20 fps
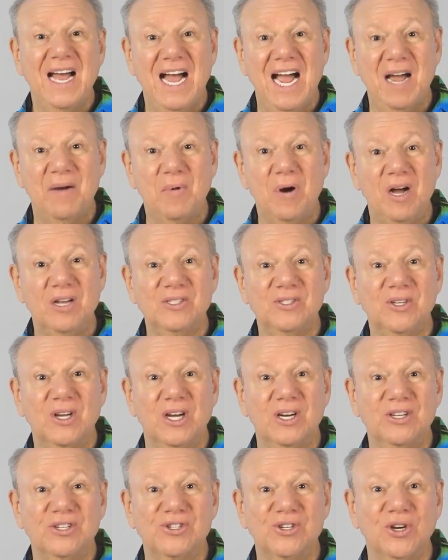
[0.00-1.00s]
I'm also
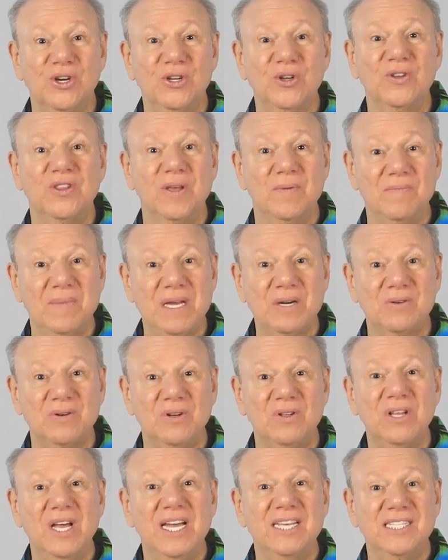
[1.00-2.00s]
going to show you the
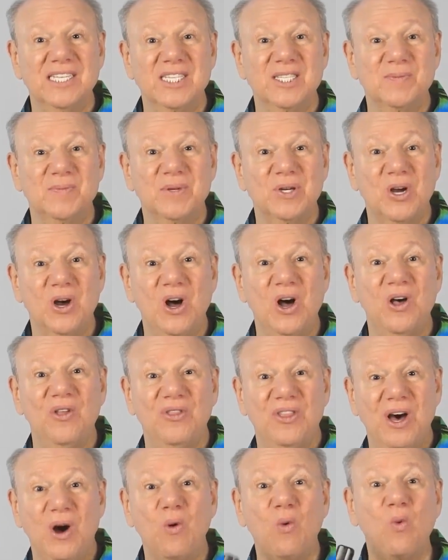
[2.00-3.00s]
mineral that's been
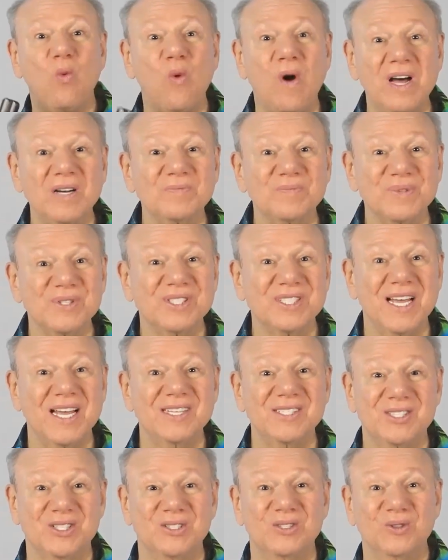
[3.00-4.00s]
called the
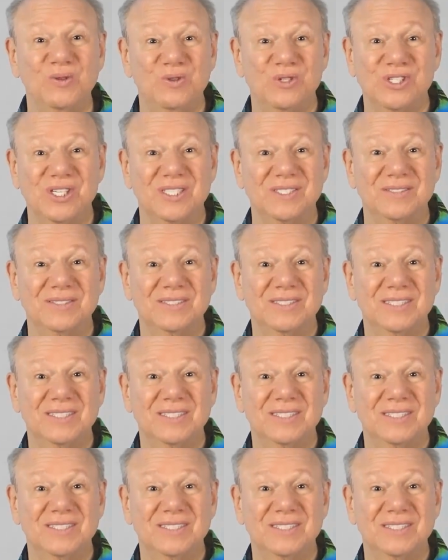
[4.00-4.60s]
1% solution.